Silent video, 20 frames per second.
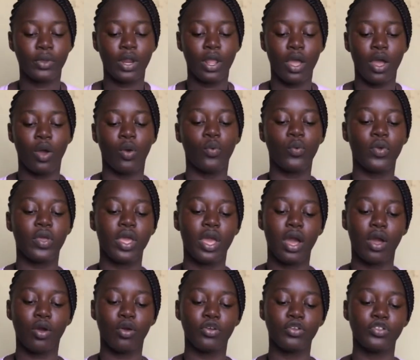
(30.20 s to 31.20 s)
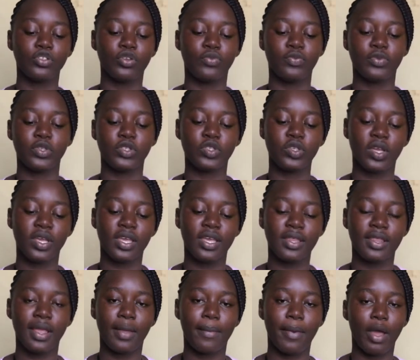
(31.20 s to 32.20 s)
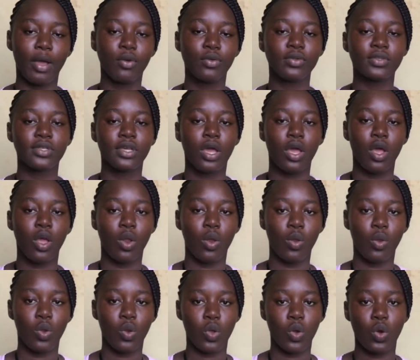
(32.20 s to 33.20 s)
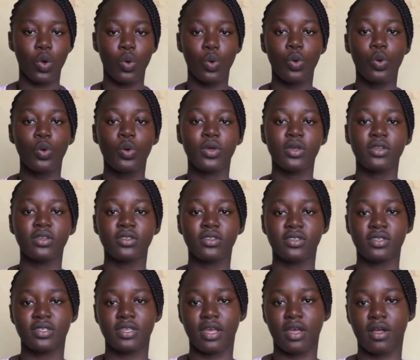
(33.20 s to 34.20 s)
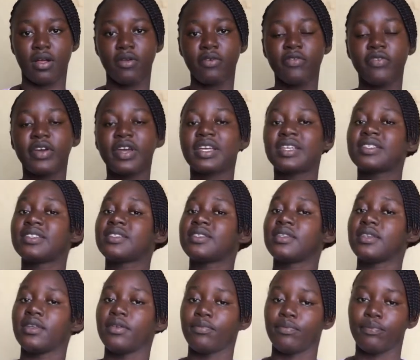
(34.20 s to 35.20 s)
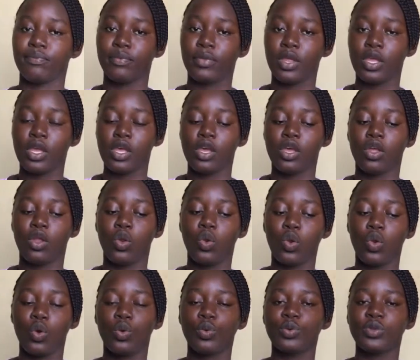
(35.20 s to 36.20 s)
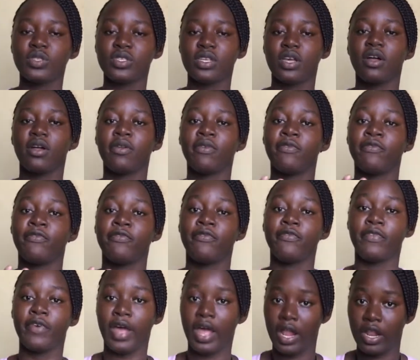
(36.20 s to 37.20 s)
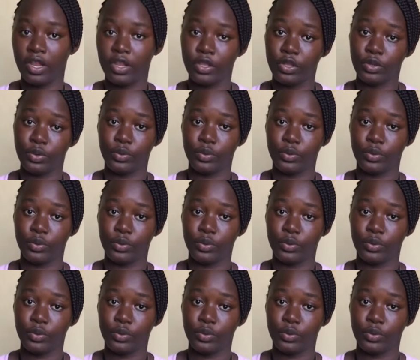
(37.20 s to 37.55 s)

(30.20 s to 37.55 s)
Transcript: we are going to be talking about low self-esteem, low self-value.